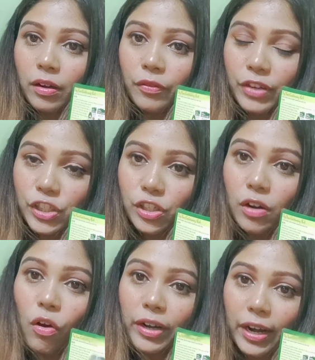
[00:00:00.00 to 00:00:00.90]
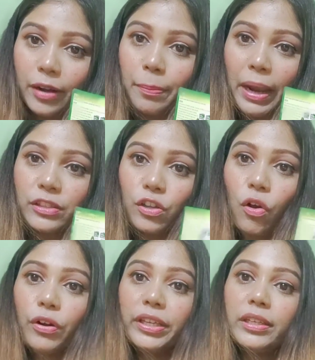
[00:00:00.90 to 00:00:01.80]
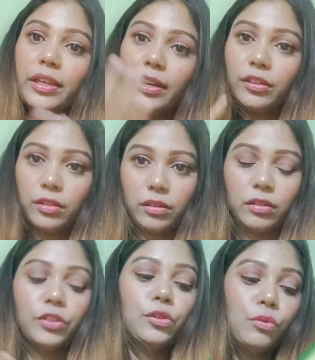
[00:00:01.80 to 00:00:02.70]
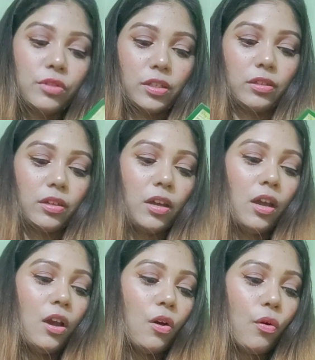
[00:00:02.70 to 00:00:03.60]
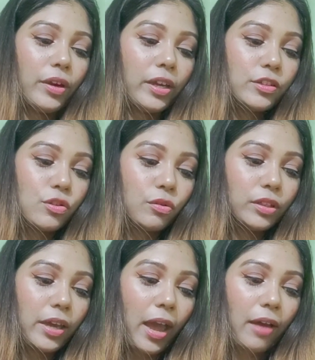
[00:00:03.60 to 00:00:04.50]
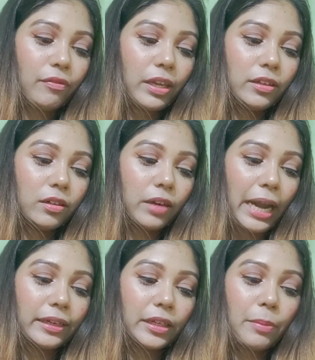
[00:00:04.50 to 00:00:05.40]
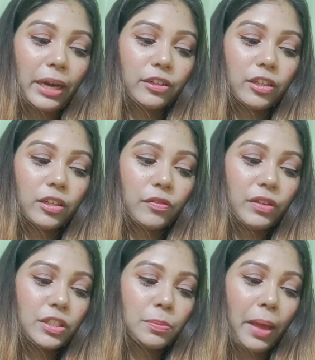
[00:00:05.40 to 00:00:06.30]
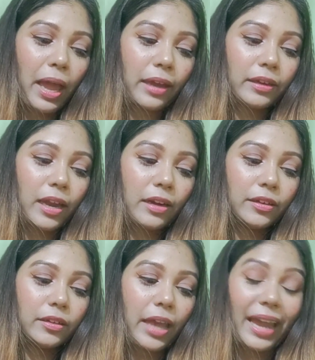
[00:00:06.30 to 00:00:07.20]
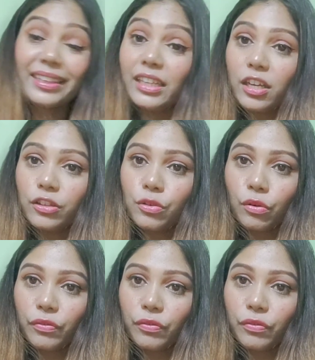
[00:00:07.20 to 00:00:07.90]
facial or hair packs accordingly and use it. Okay, so they have like antibacterial face pack and acne control